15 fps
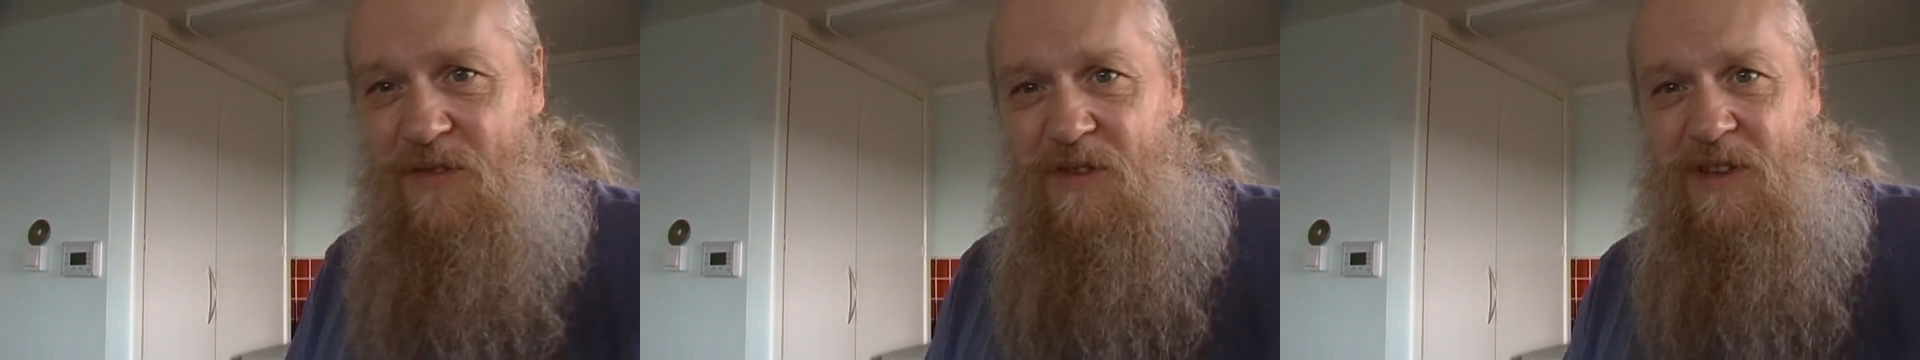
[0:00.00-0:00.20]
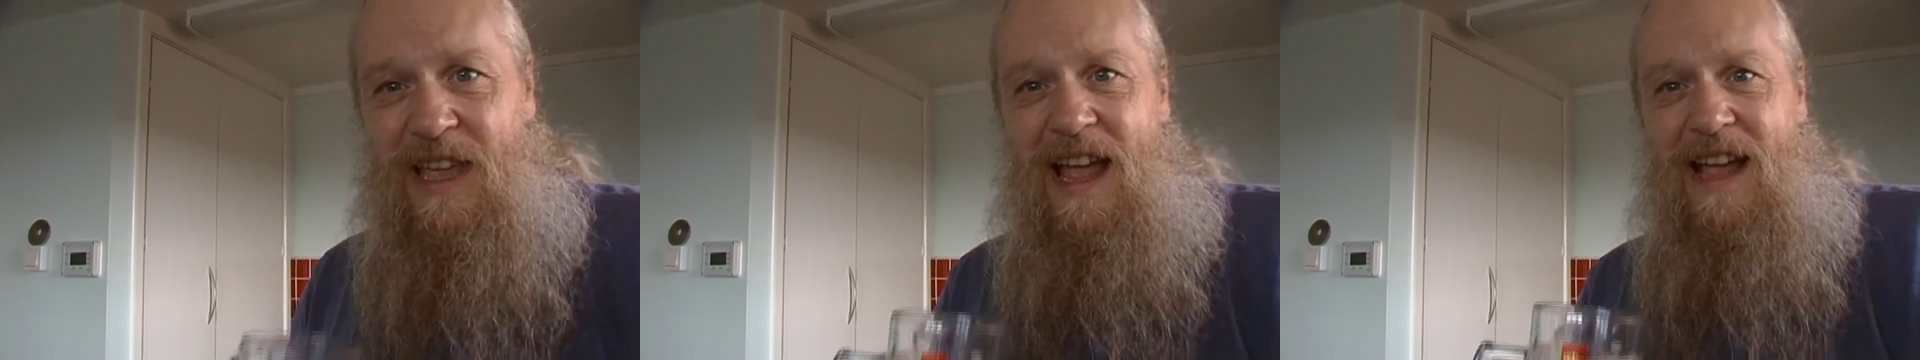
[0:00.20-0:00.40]

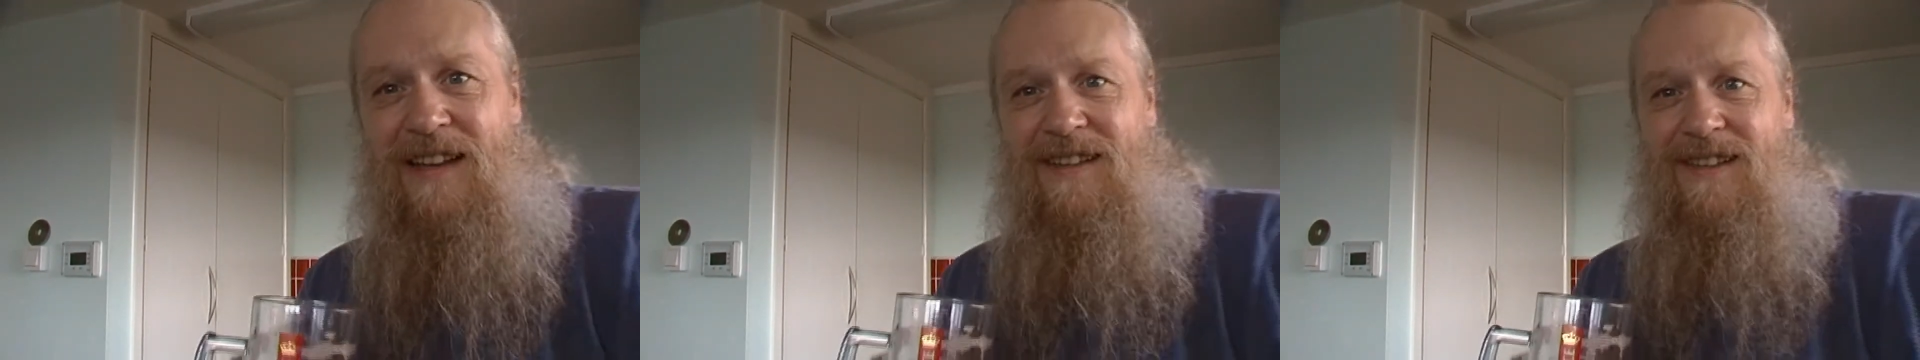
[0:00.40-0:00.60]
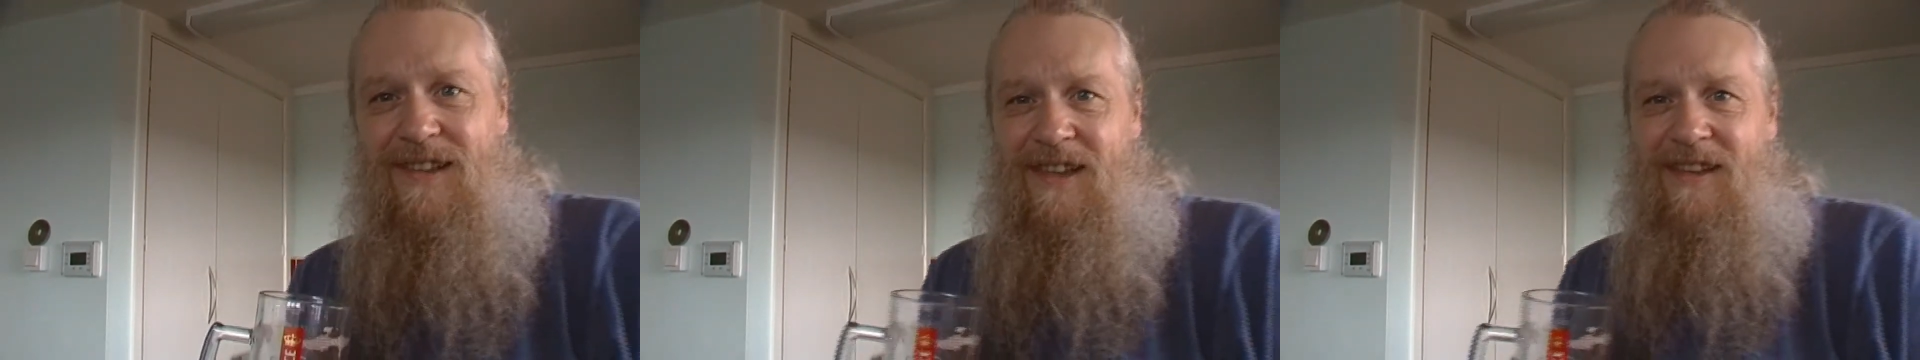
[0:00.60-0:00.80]
With a
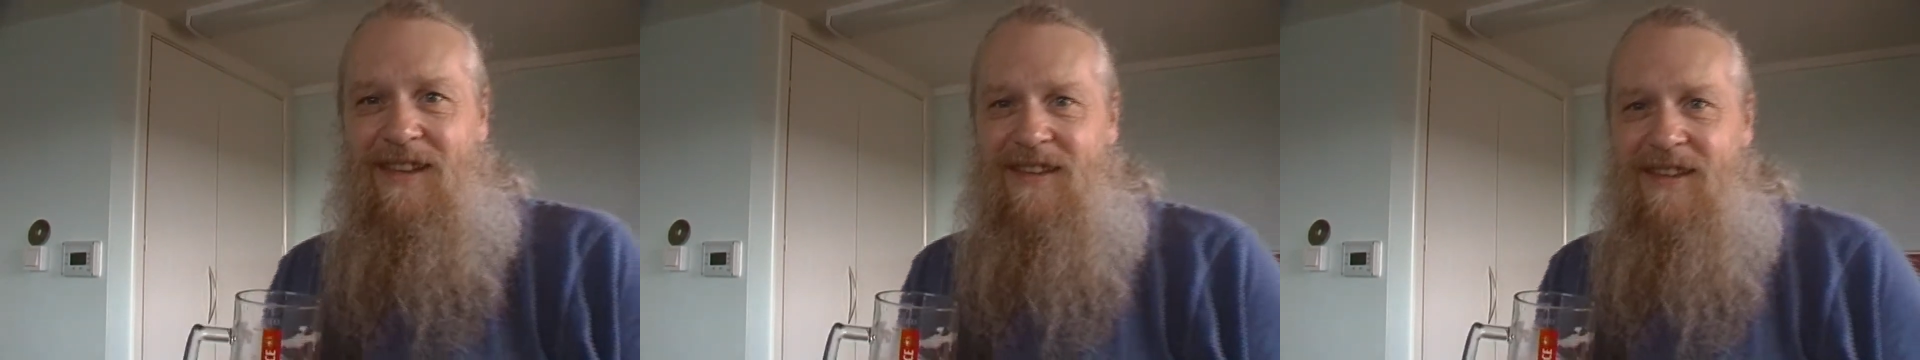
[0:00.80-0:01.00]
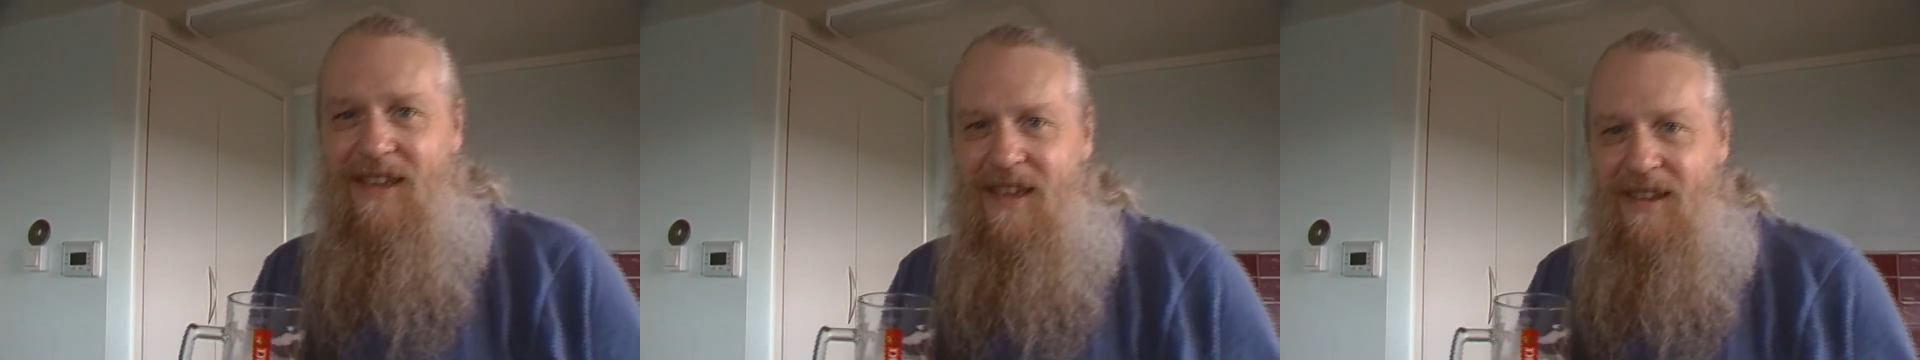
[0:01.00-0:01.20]
gang,
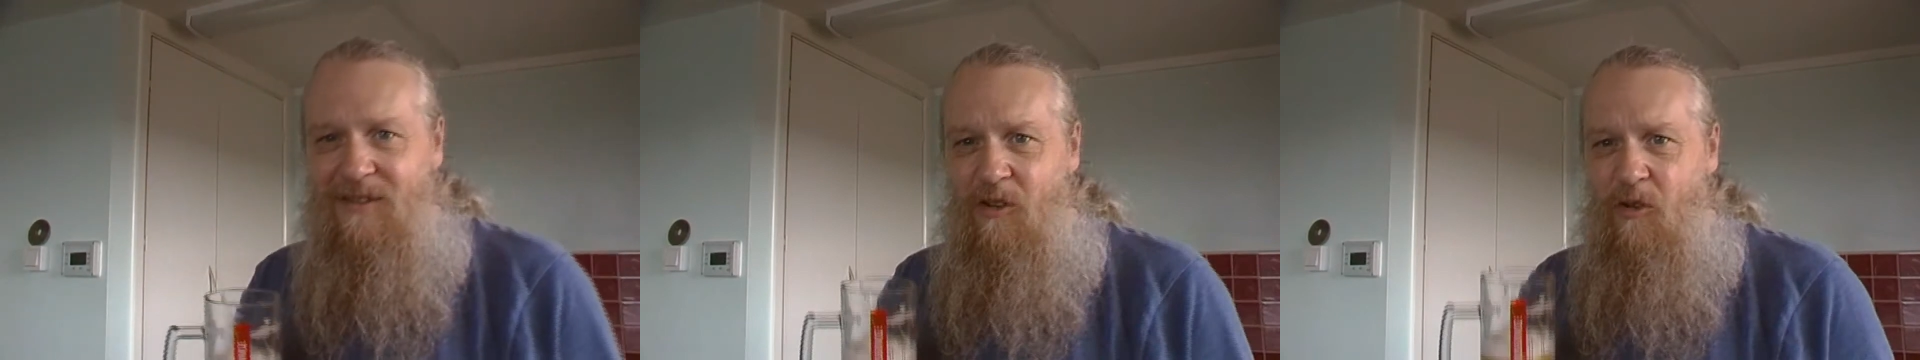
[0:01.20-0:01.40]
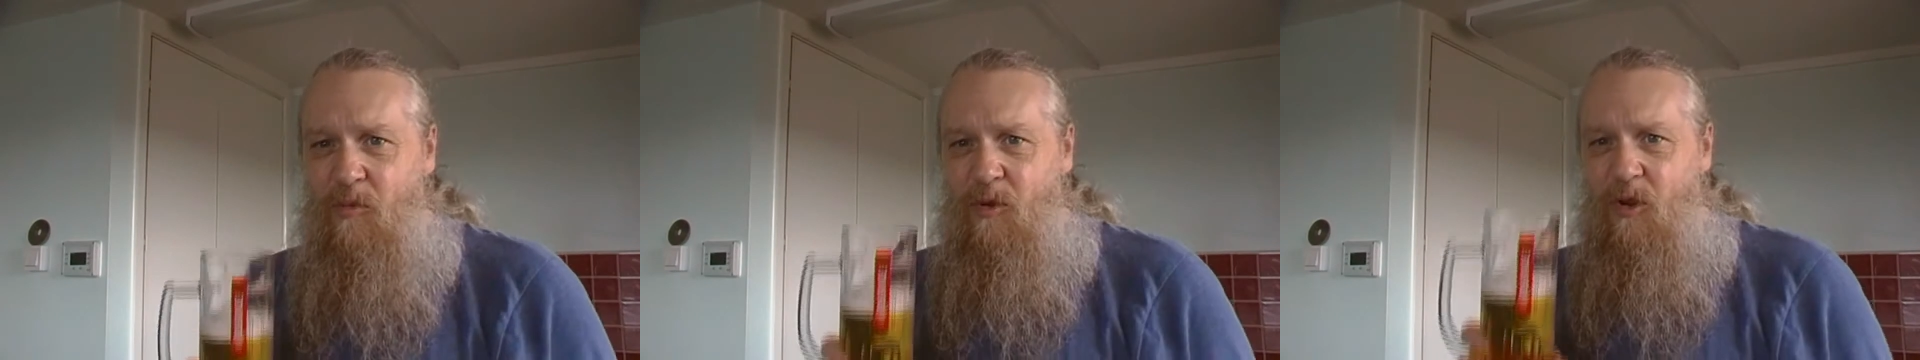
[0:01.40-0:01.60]
like,
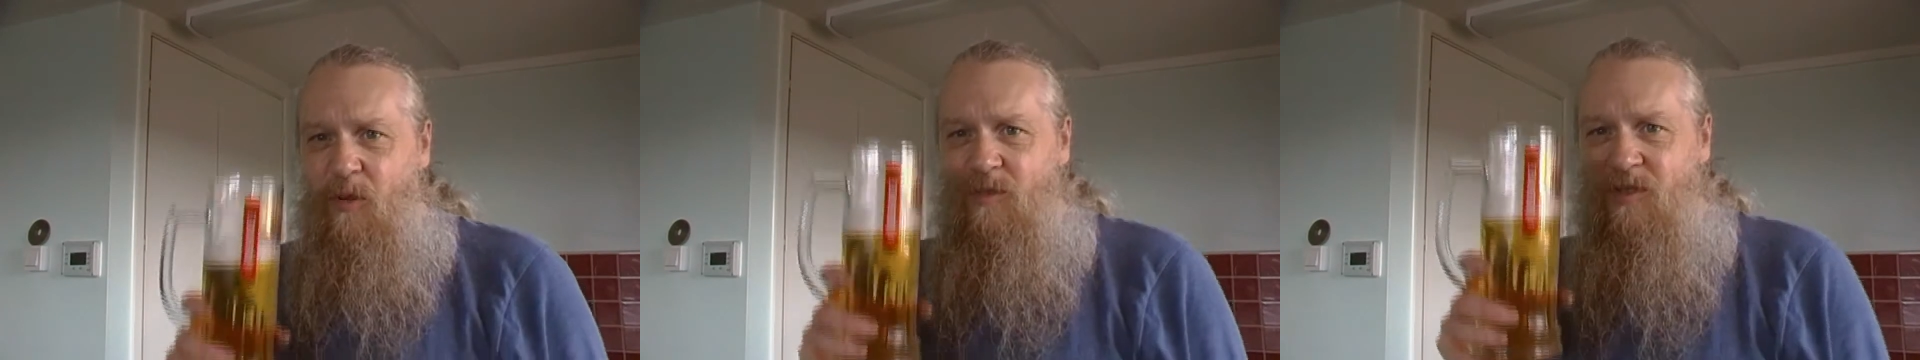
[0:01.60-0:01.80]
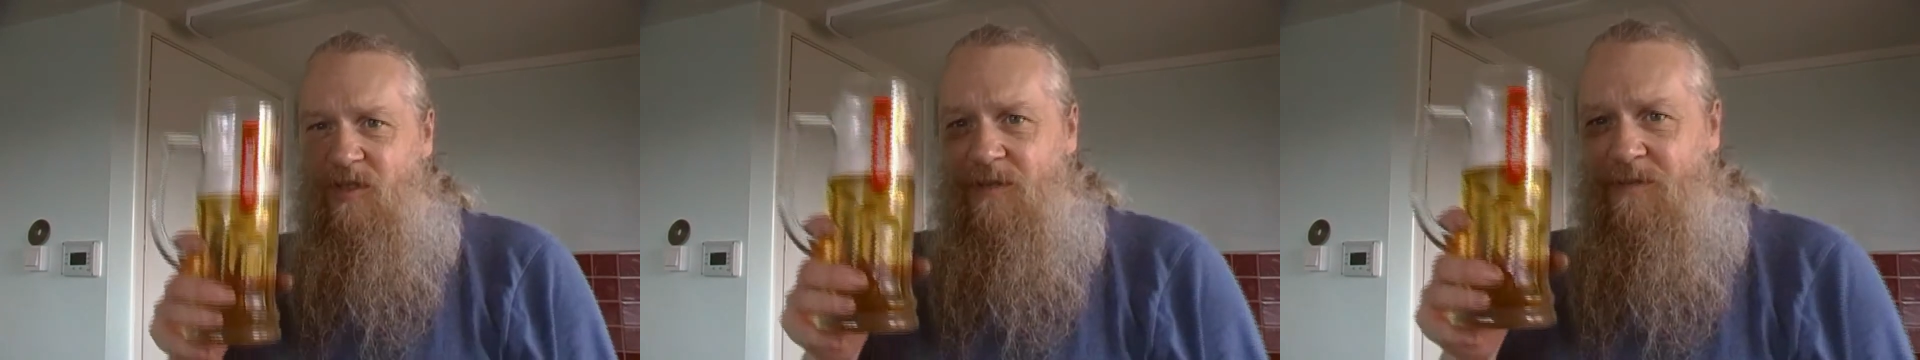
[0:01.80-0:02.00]
yeah, no
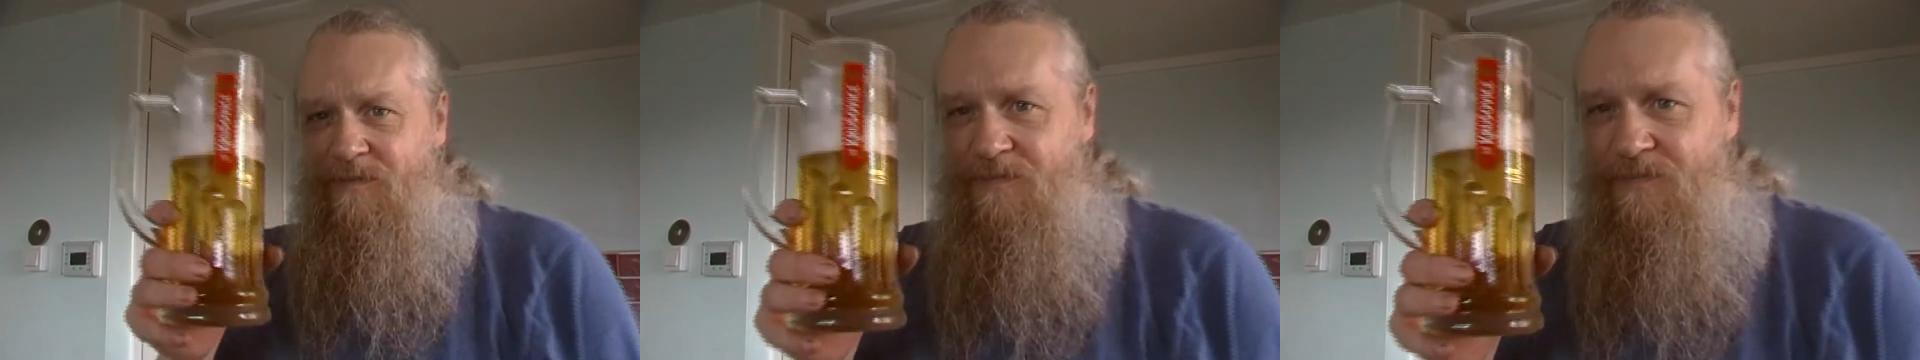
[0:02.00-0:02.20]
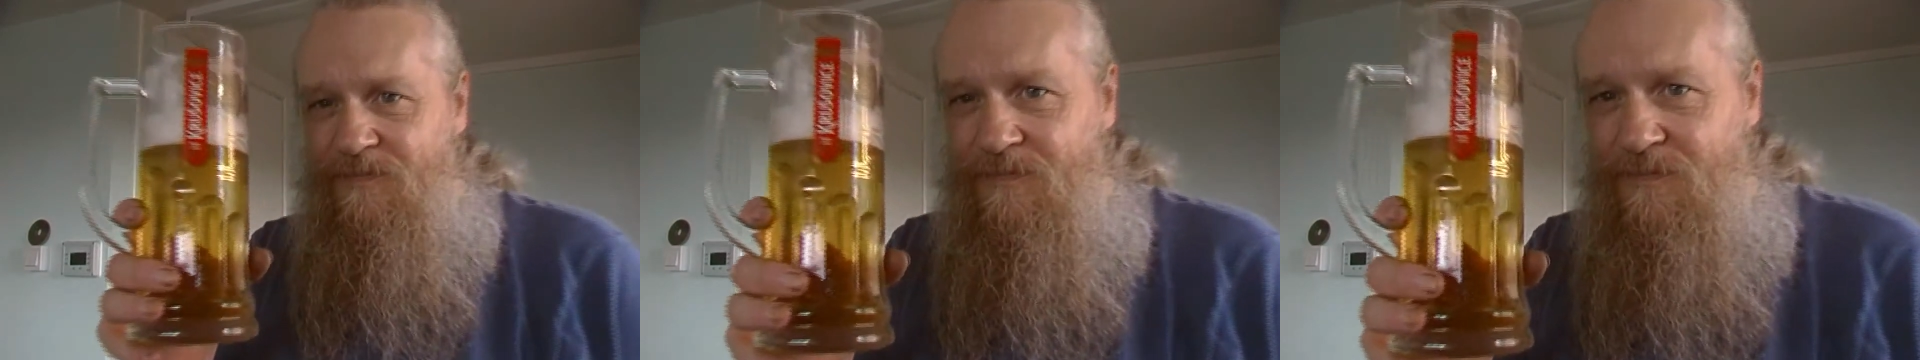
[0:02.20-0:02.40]
props.